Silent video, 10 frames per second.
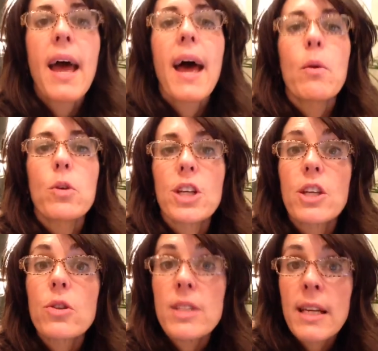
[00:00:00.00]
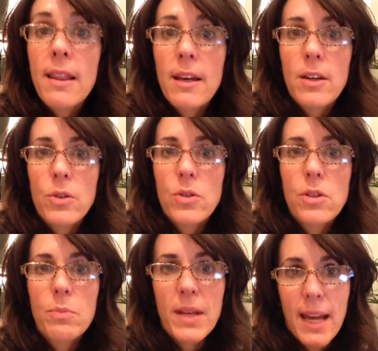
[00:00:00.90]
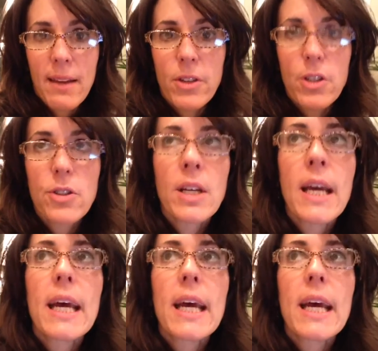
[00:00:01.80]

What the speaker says: and we're using those behaviors